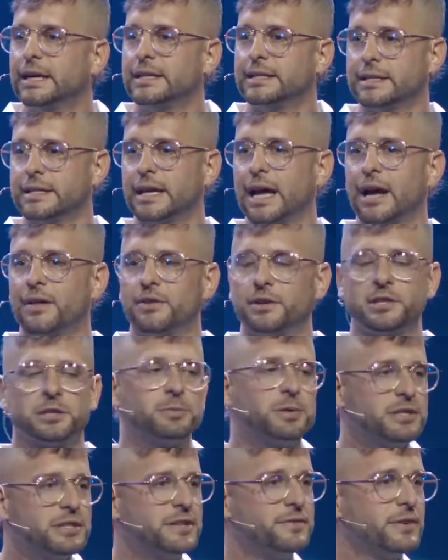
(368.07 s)
together, and
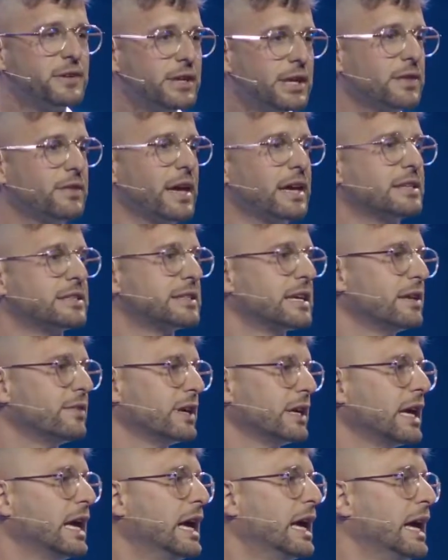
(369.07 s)
specifically
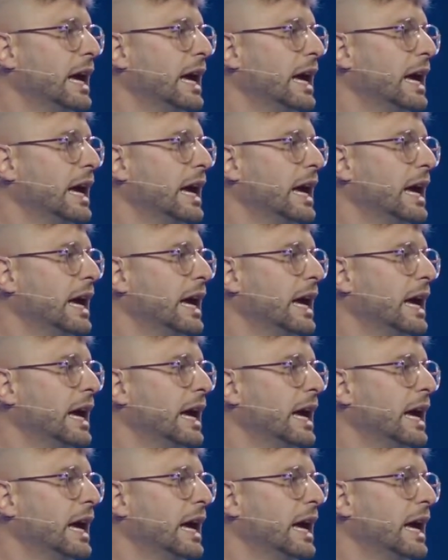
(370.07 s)
Thanksgiving,